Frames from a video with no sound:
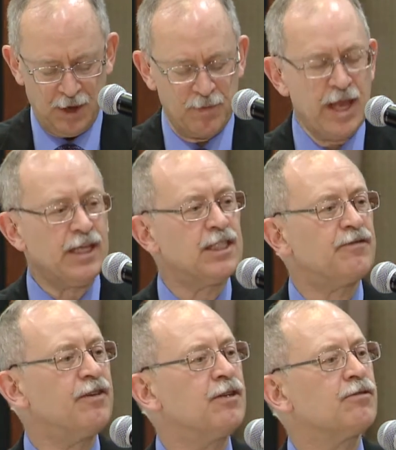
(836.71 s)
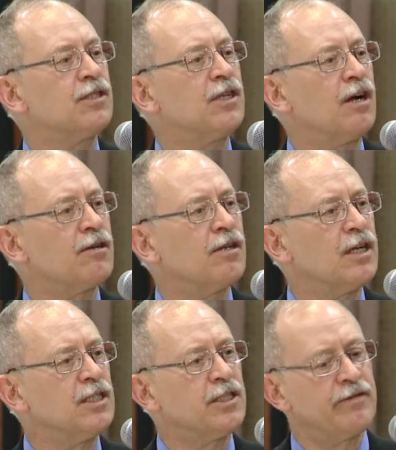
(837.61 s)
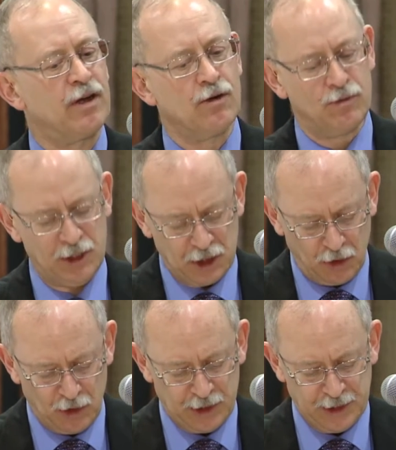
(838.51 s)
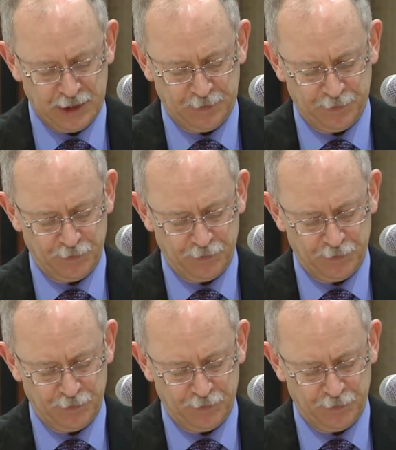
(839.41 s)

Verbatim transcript: make us fear the dark nights of our own souls,